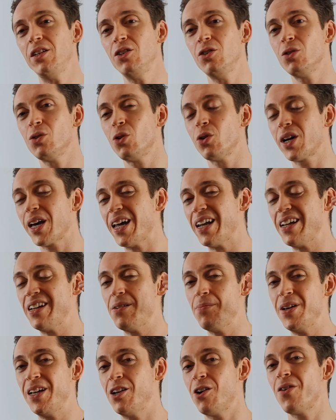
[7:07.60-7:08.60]
you look at an
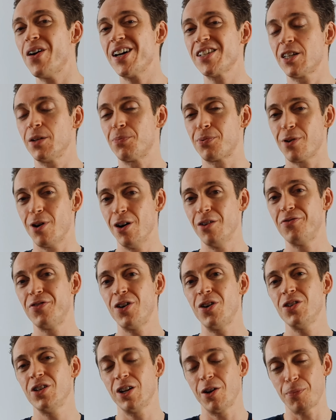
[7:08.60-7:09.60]
amino acid
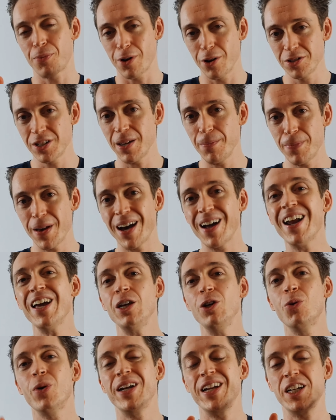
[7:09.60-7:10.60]
profile on a protein powder,
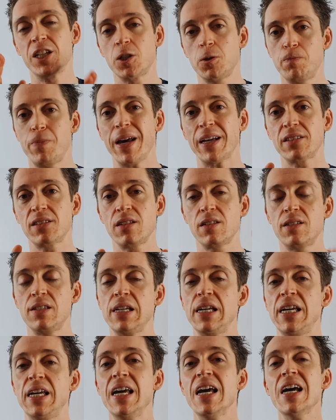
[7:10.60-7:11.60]
you would expect to
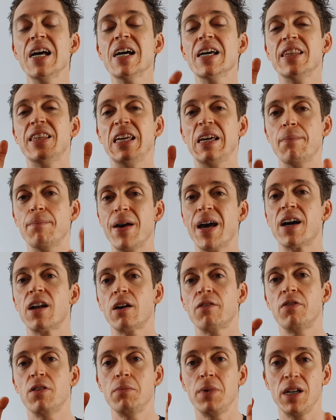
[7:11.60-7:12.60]
see the amount
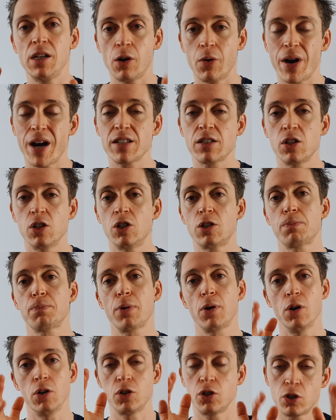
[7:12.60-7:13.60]
of amino acids
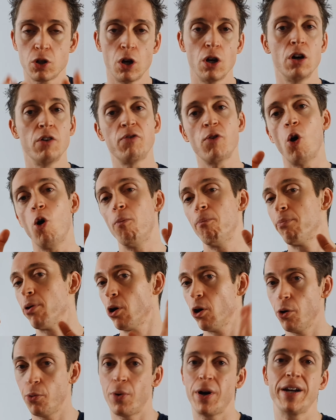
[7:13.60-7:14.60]
per serve or
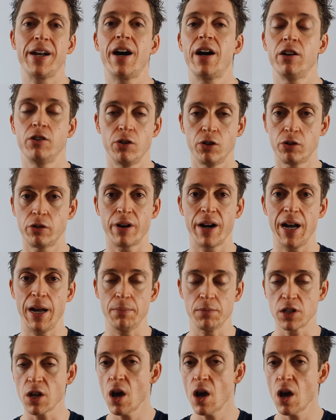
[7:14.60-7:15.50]
per 100 grams.